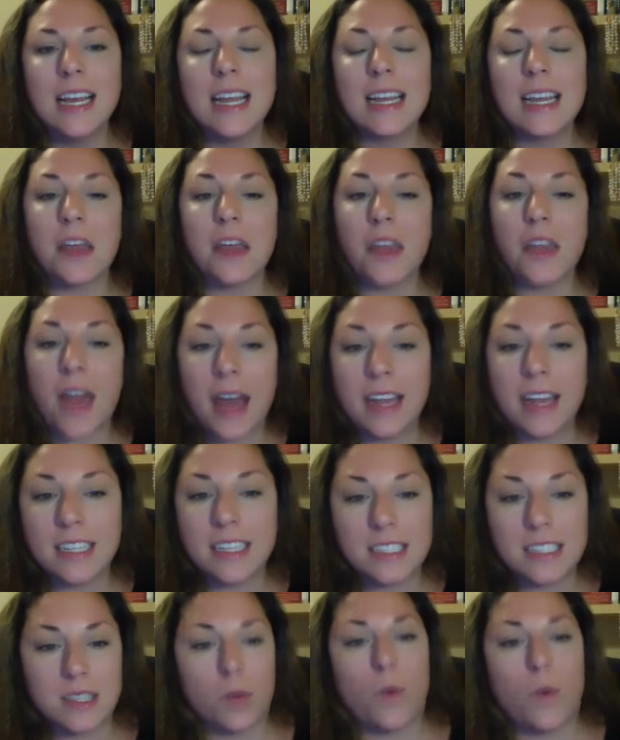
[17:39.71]
Now that
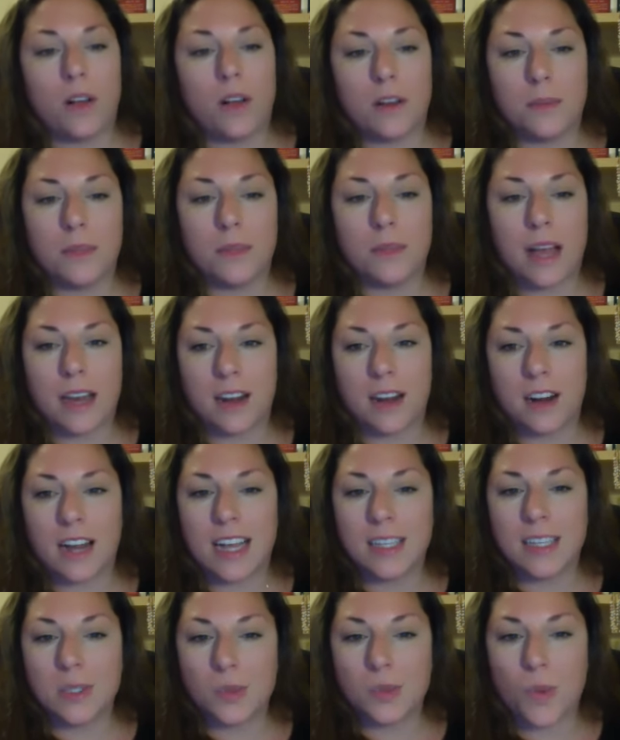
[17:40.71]
is the welcome letter
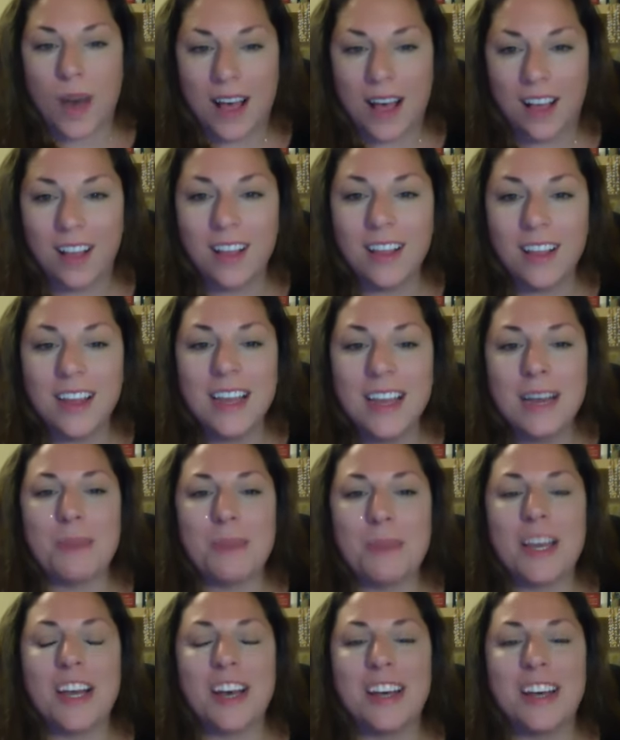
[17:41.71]
as well,
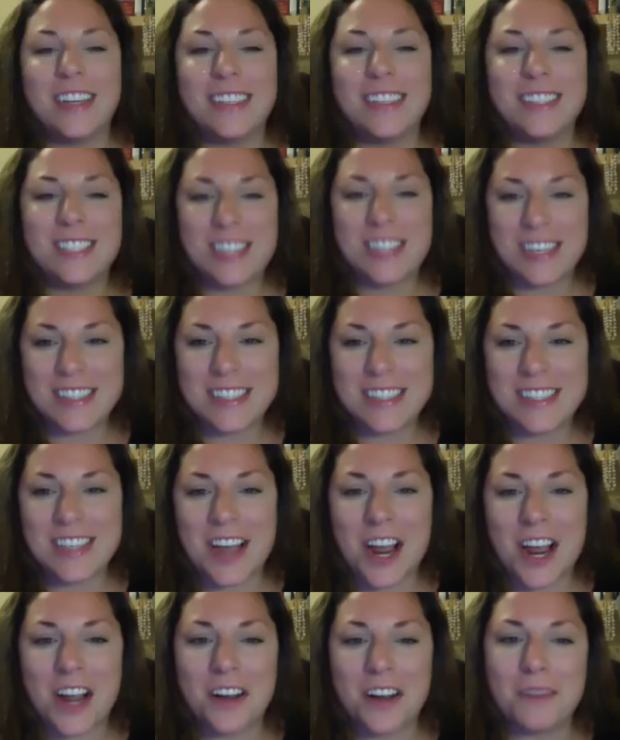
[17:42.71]
because chances
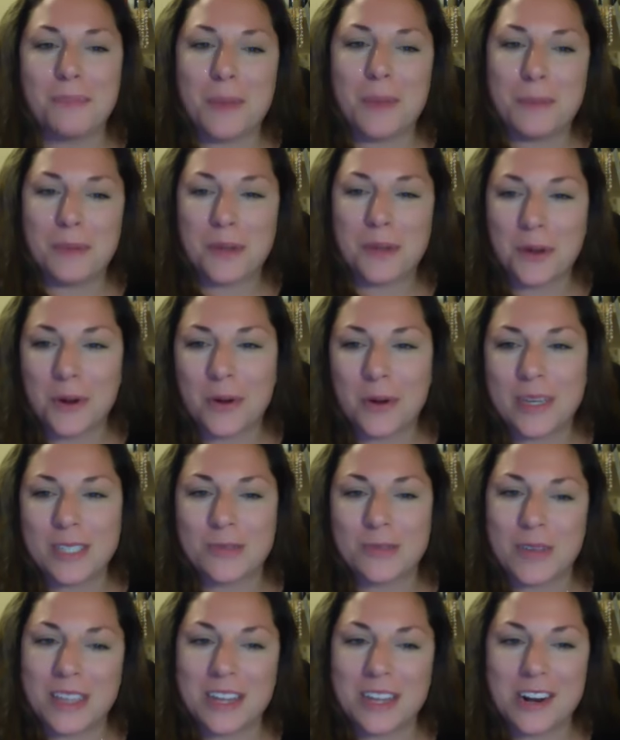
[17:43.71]
are people don't always
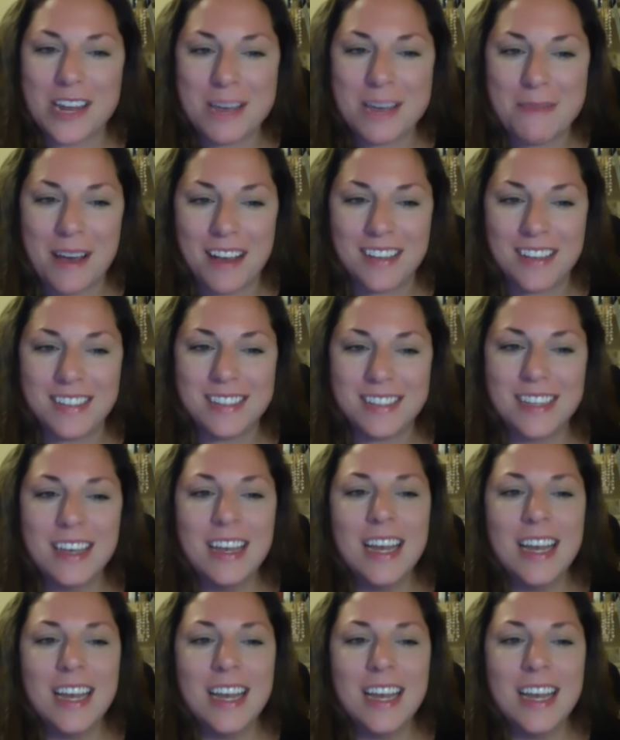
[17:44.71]
read their emails.